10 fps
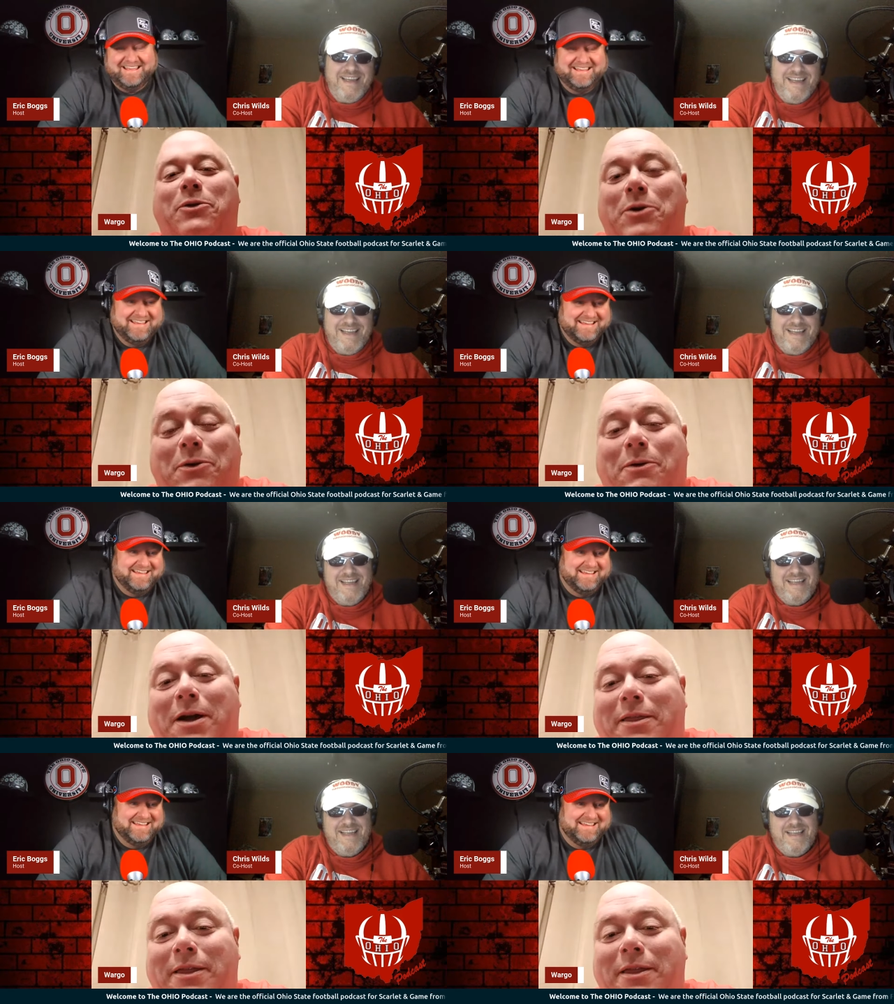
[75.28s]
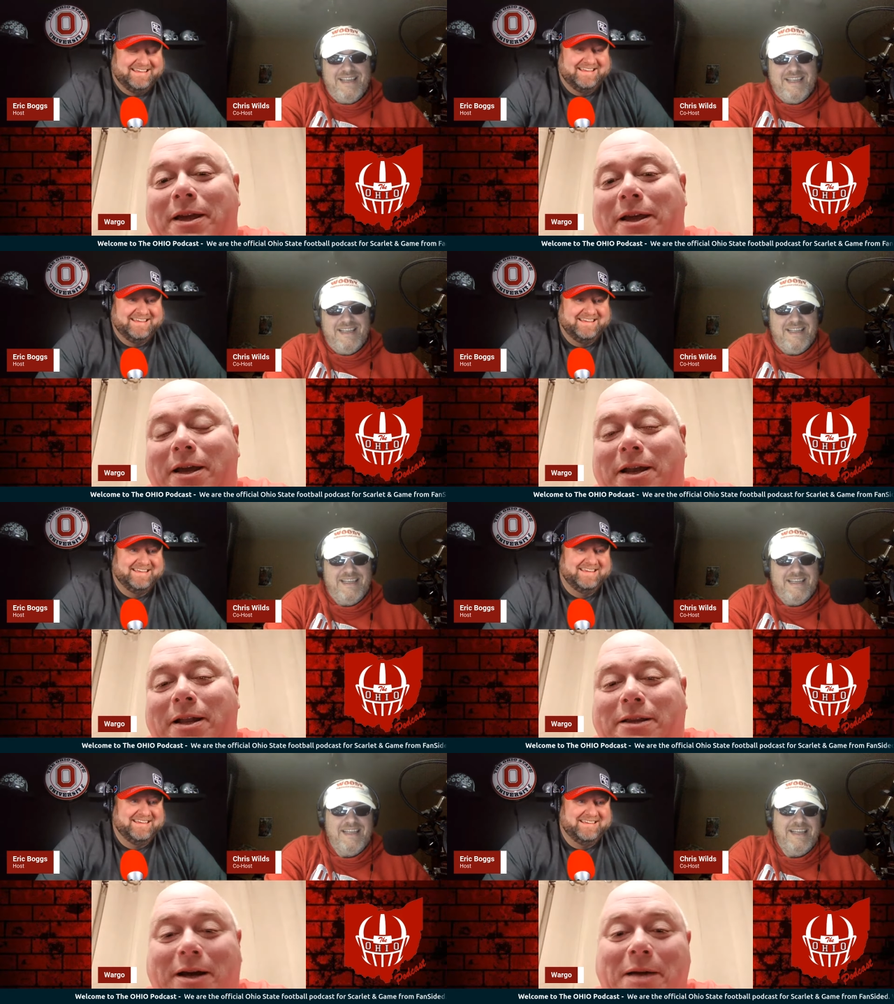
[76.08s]
Speaker 1: do the right thing in
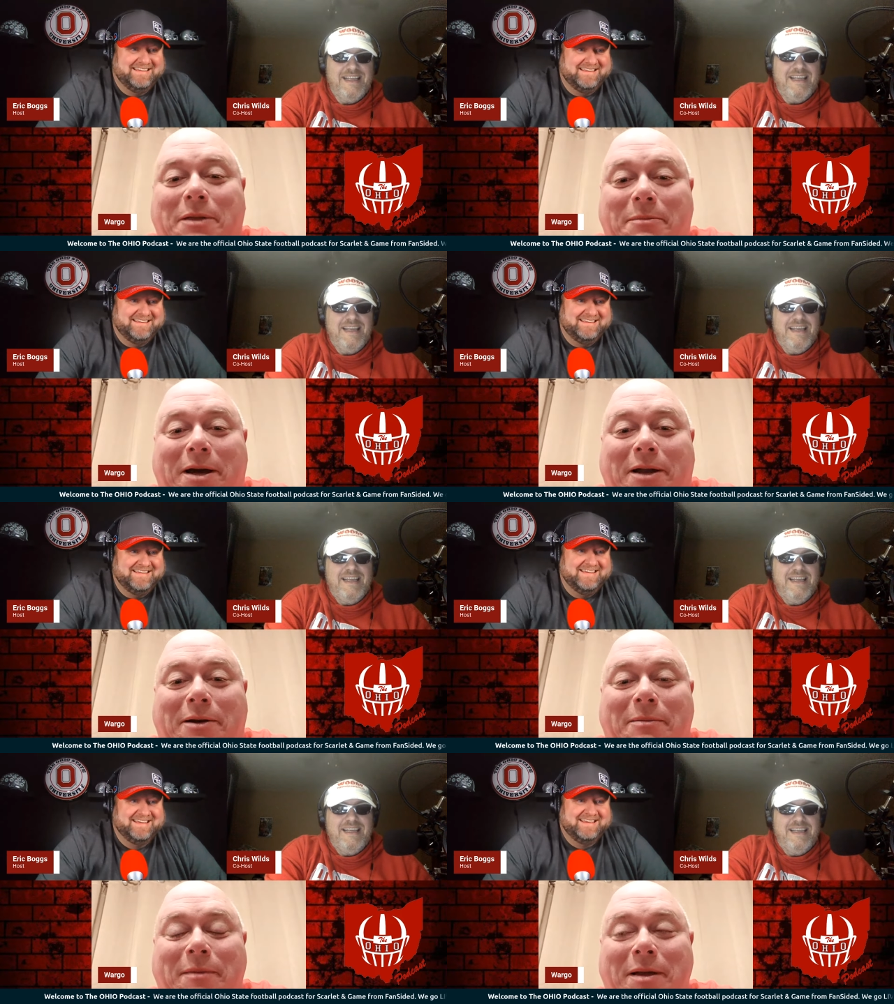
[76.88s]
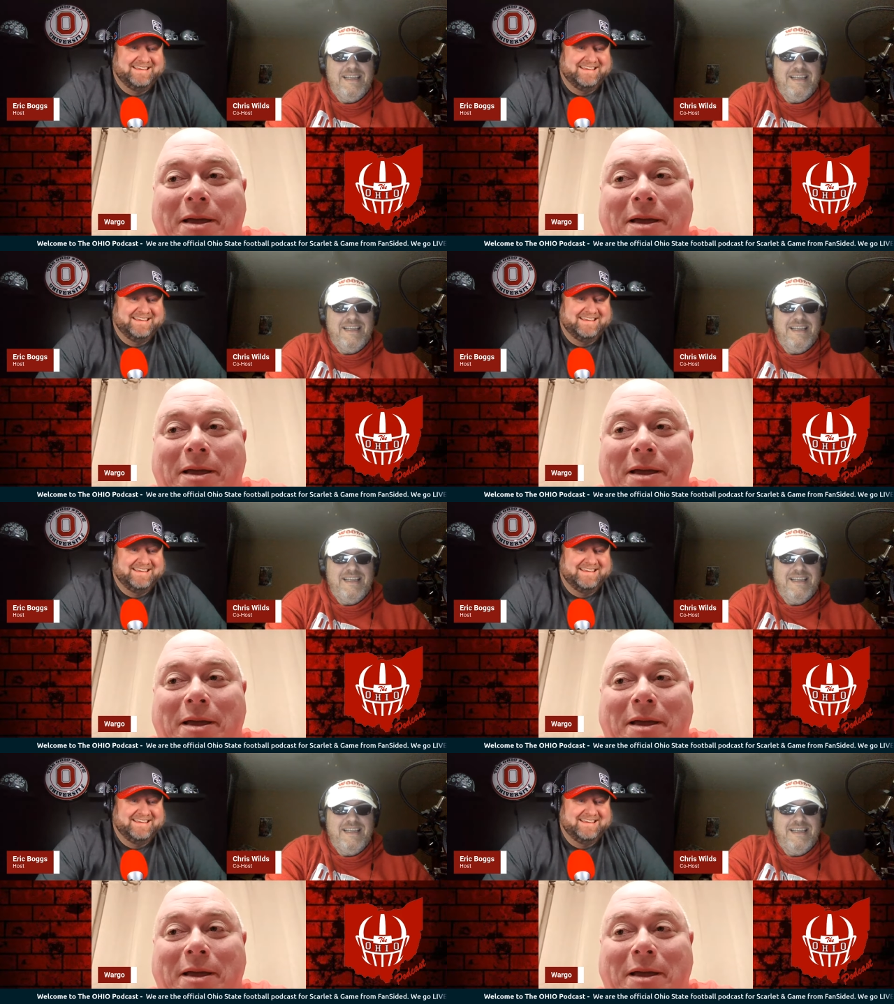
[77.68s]
a timely manner